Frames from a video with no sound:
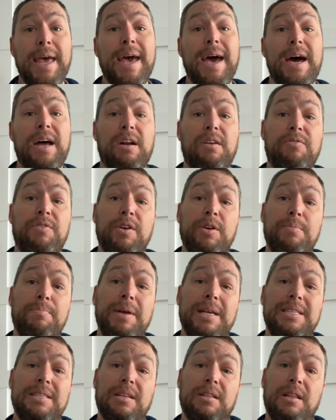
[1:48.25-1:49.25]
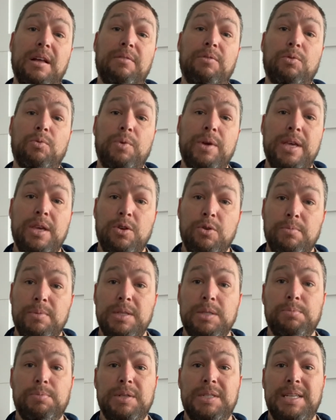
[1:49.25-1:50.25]
At our very basic level, we
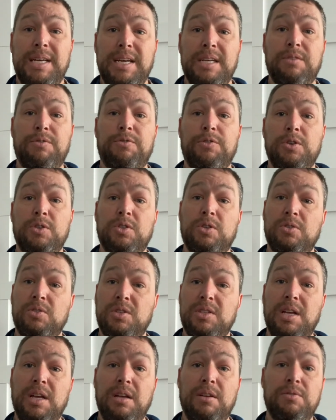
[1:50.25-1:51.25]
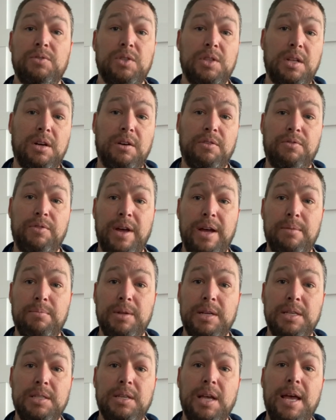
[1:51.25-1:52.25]
humans protect first ourselves, then our
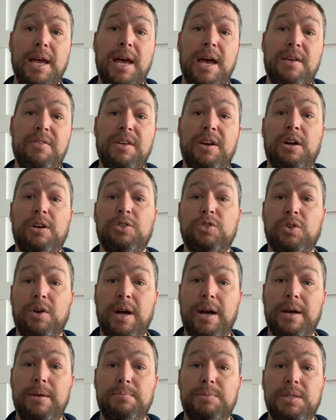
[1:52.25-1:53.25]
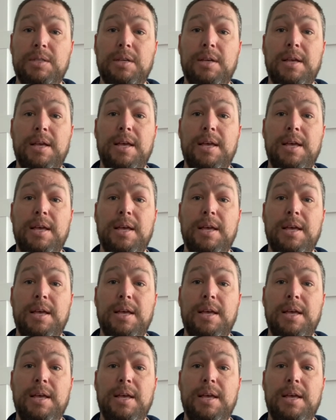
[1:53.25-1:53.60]
families, and then our tribes.